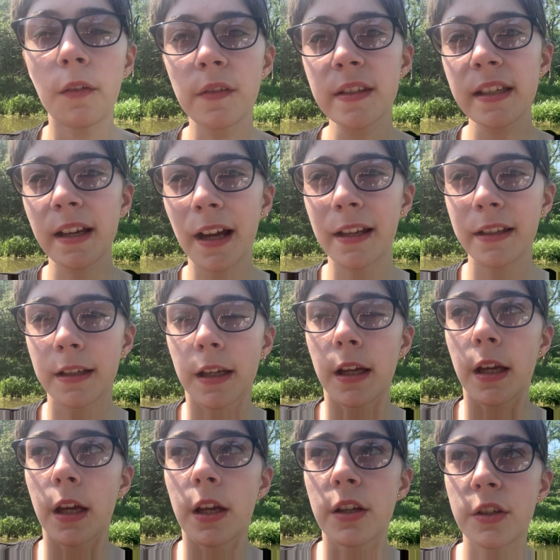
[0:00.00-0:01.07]
obviously
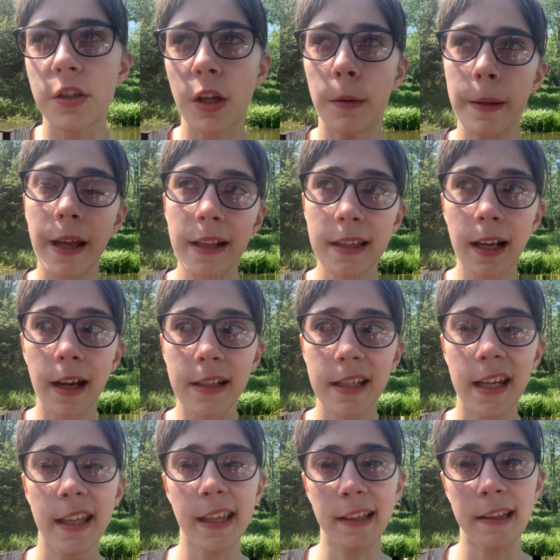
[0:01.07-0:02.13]
so we get the
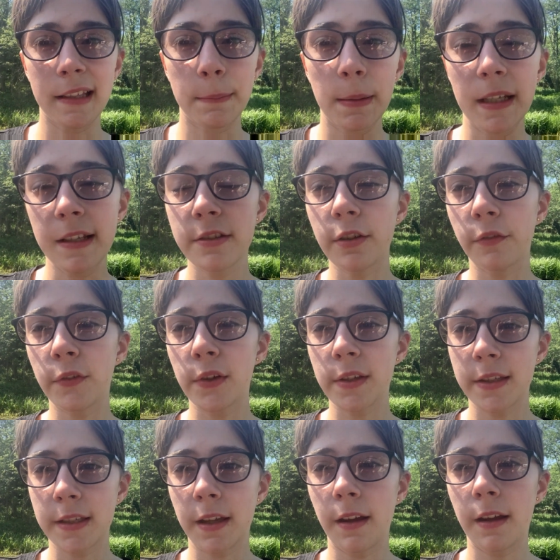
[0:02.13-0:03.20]
idea that the police
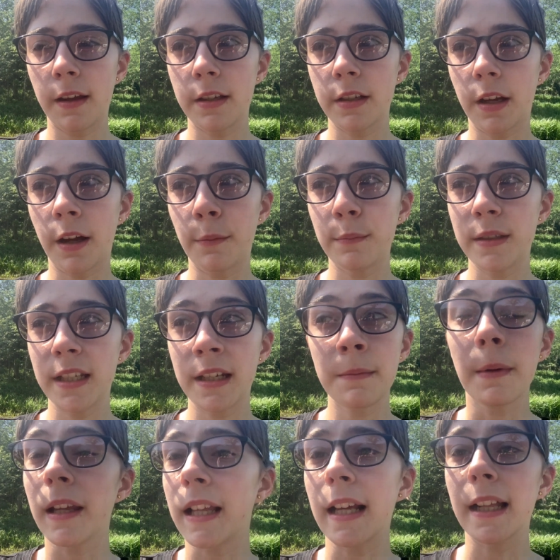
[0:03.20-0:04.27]
officer didn't
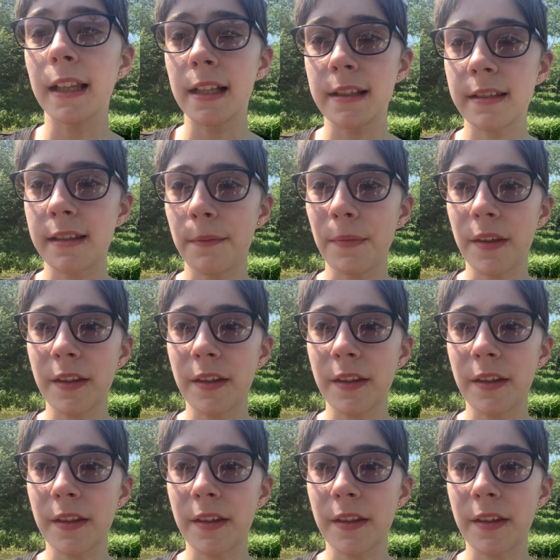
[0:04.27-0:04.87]
make it clear to them